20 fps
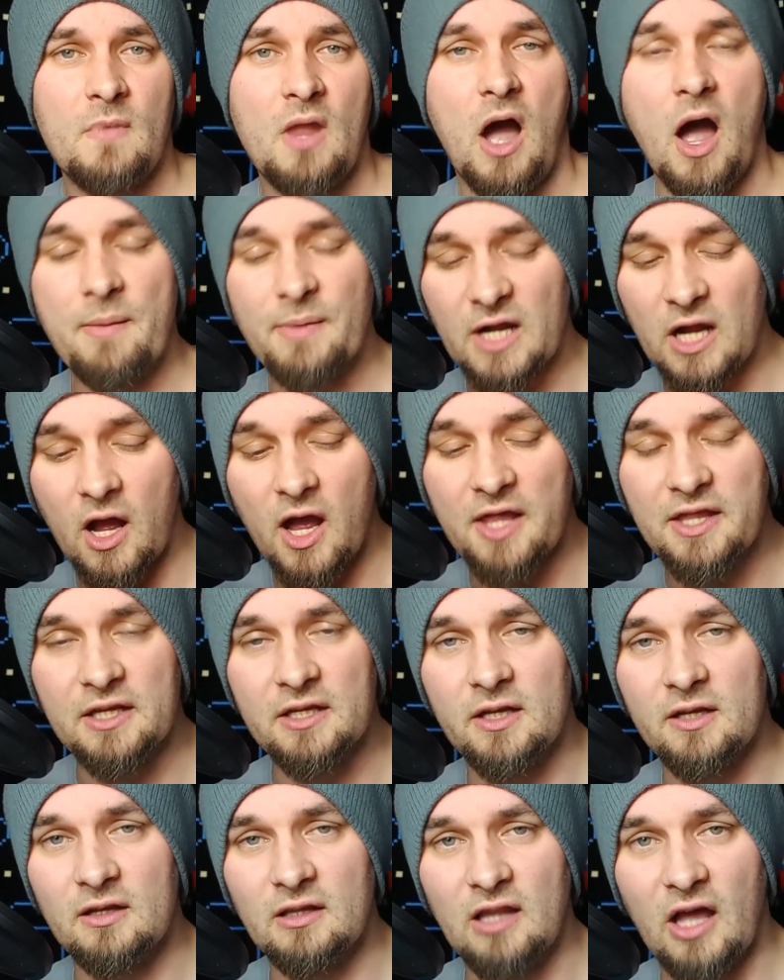I'm a guy
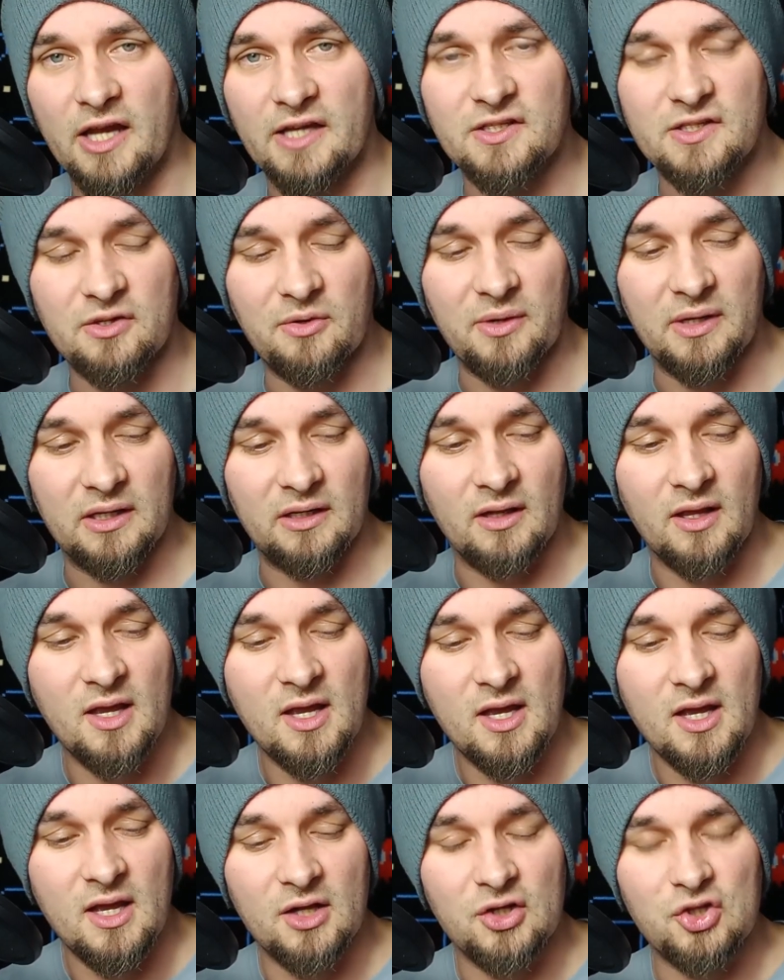that likes doing
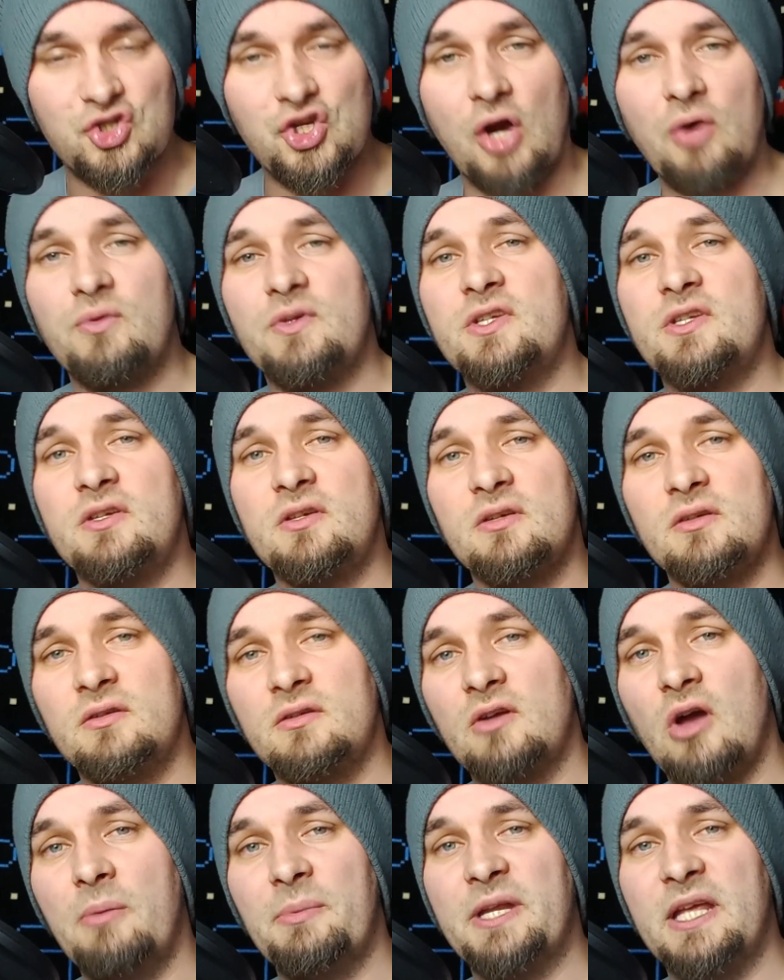jokes,
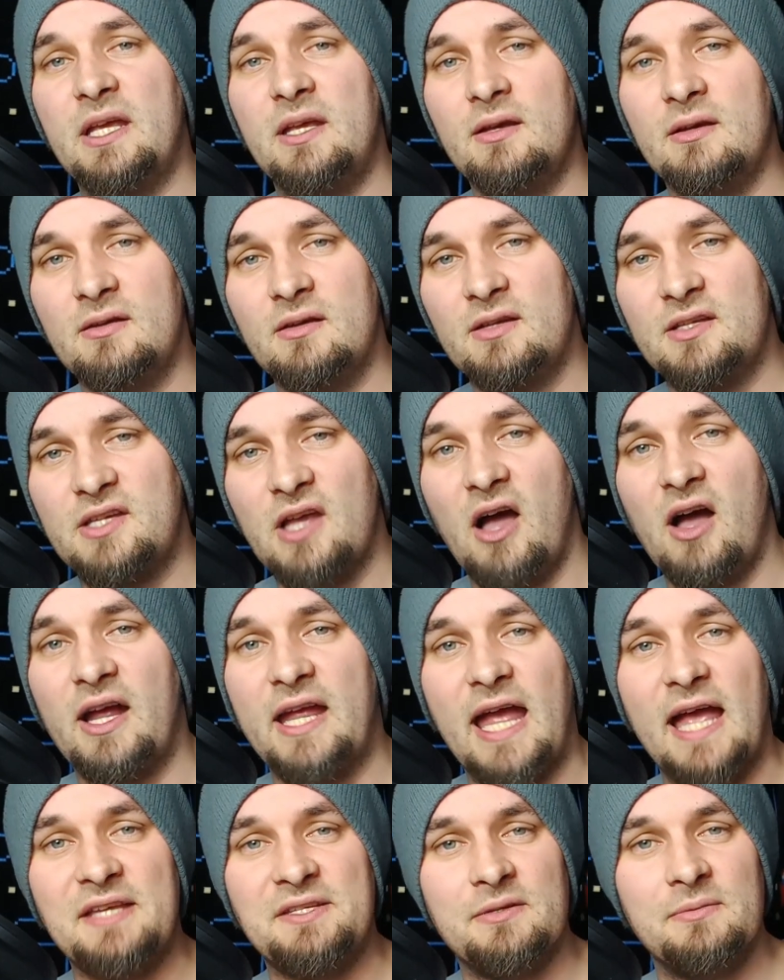comedy,
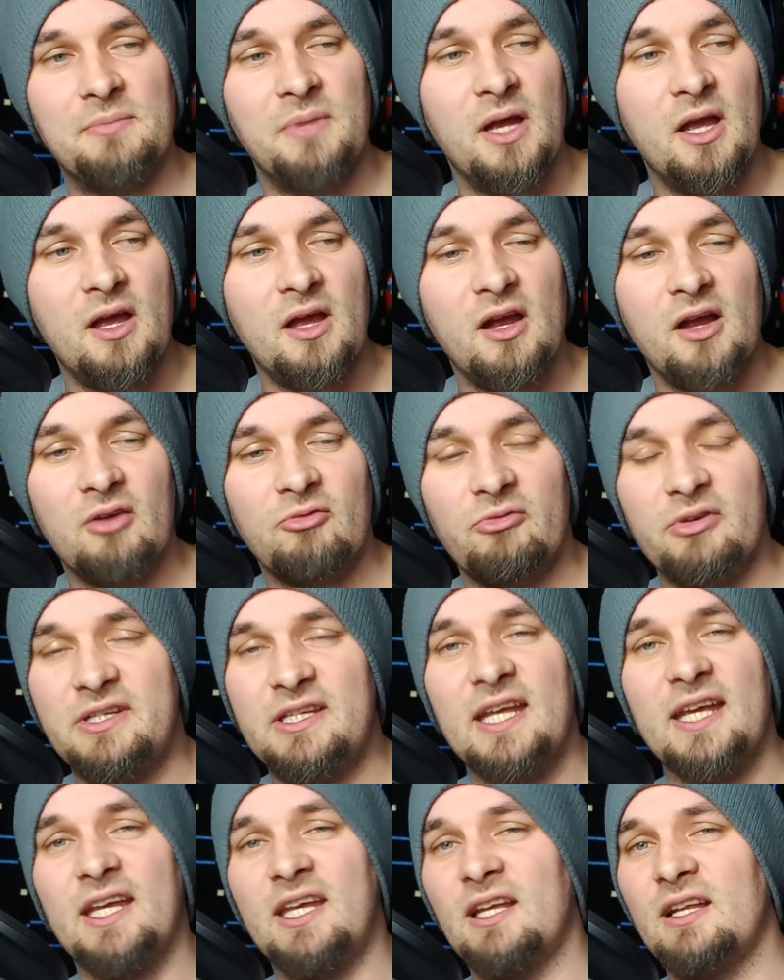sarcasm,
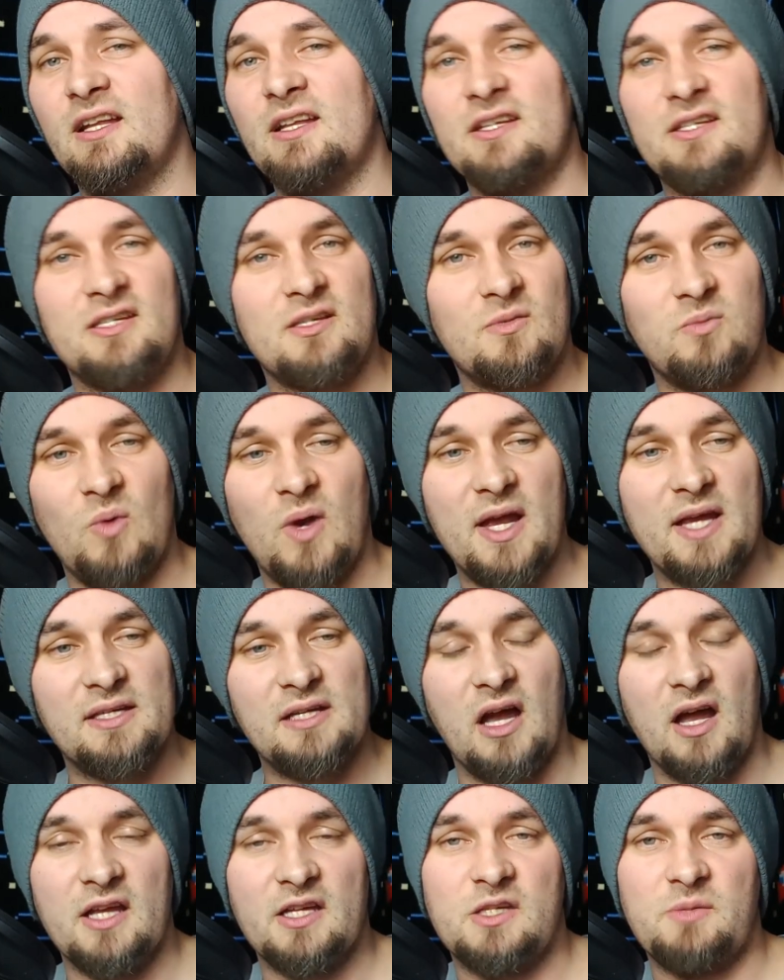ridiculous ways.
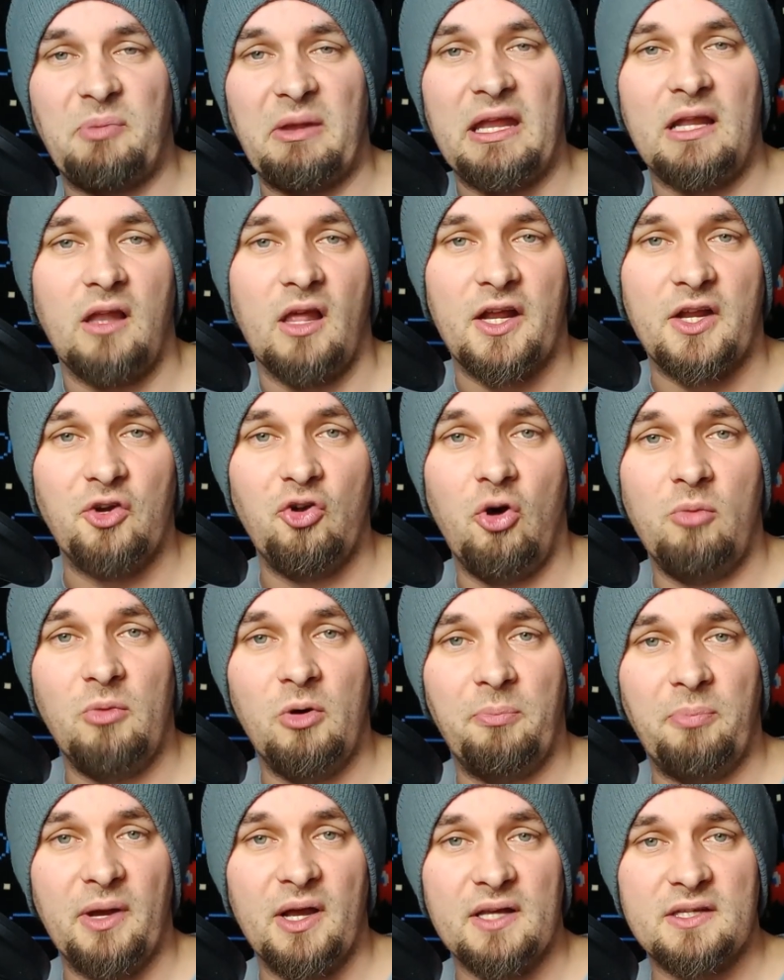I speak like a
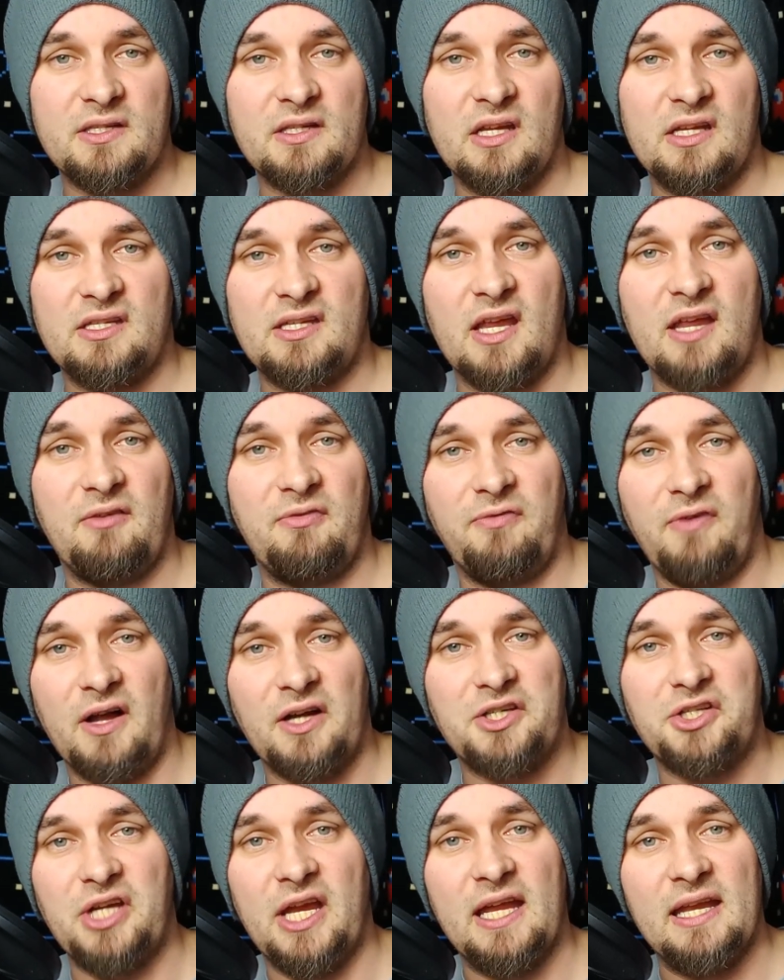normal person. I say
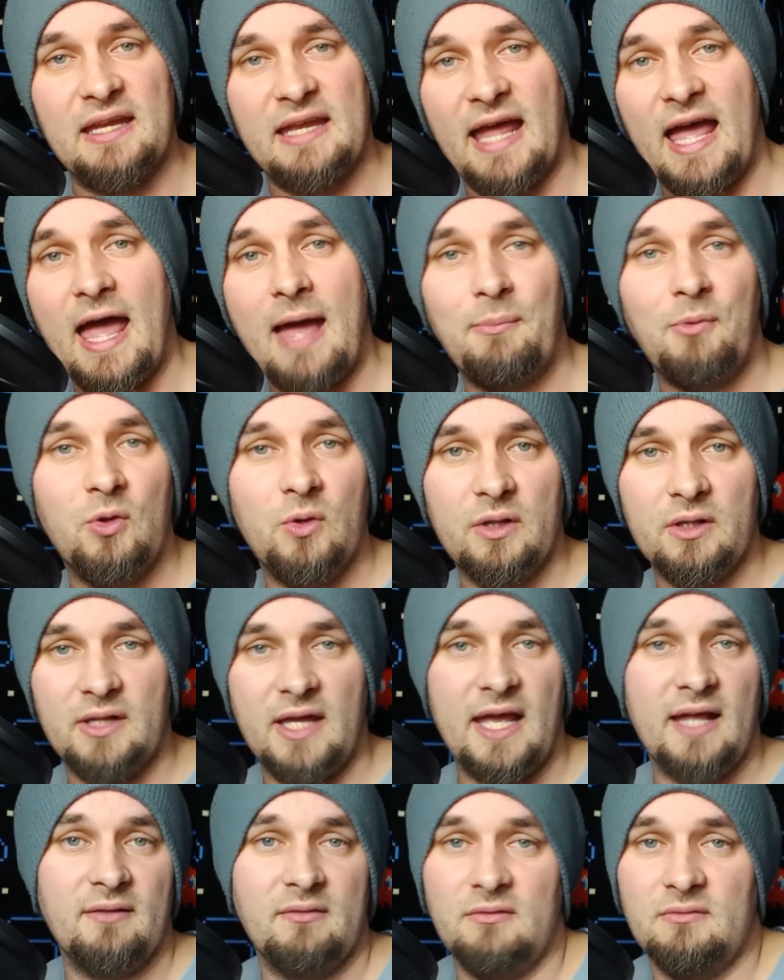fuck, shit, and damn all the
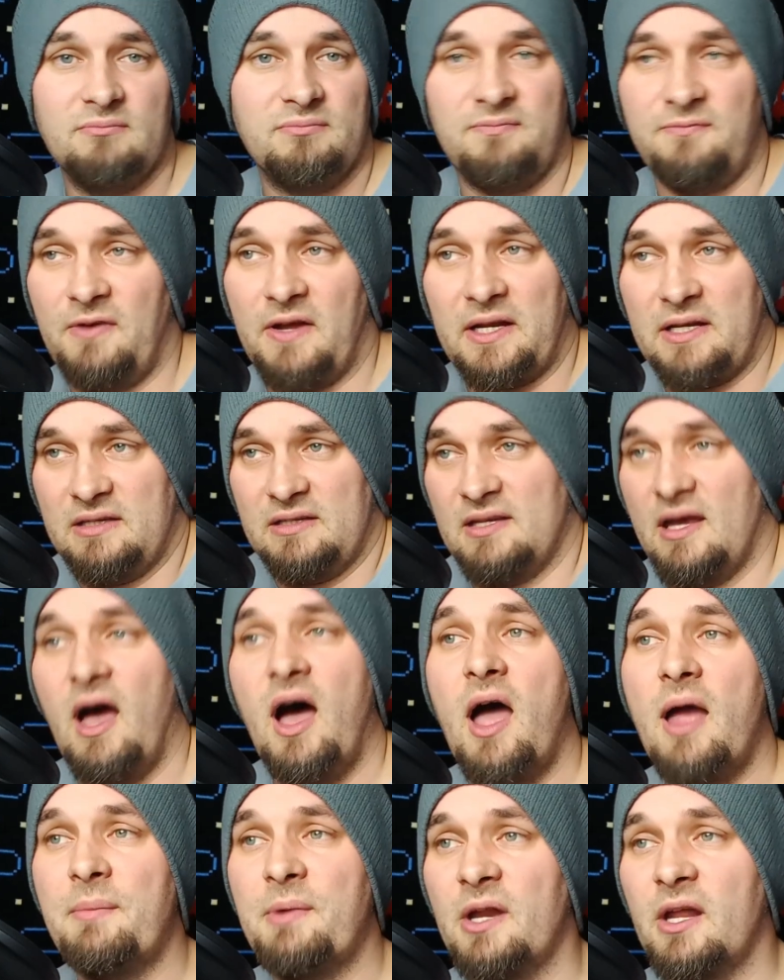hell fucking
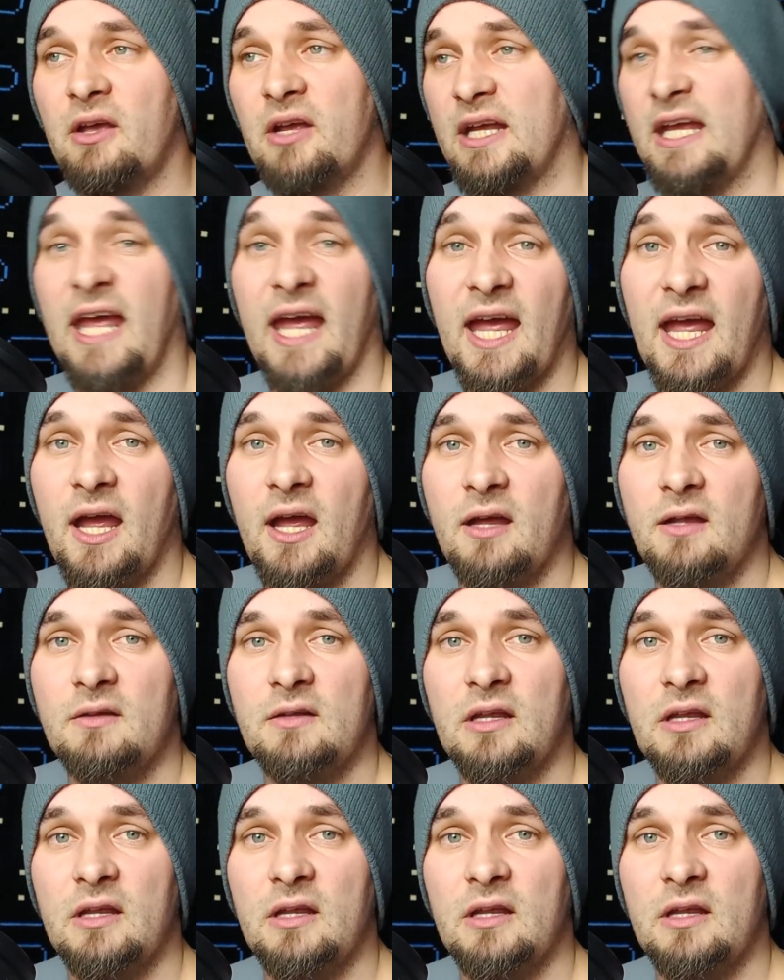time. I don't care.